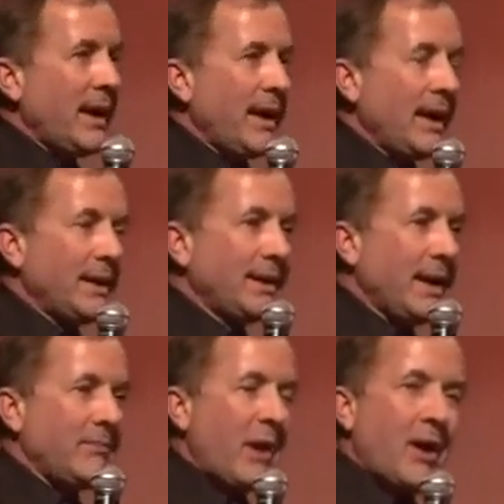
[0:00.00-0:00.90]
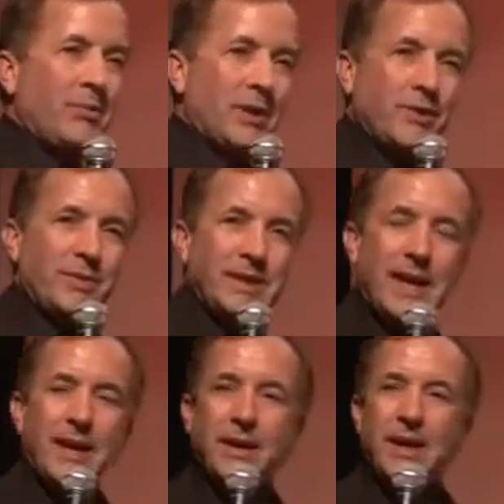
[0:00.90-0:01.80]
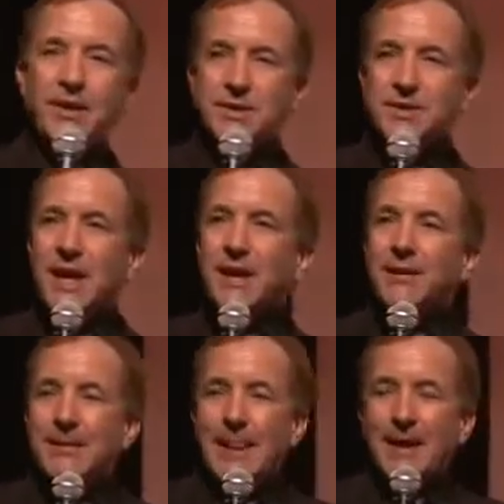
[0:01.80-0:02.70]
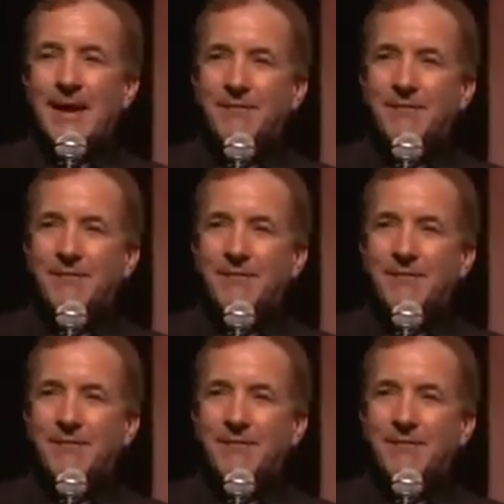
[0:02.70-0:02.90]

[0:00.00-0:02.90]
and Paul Bloom at Yale and others that,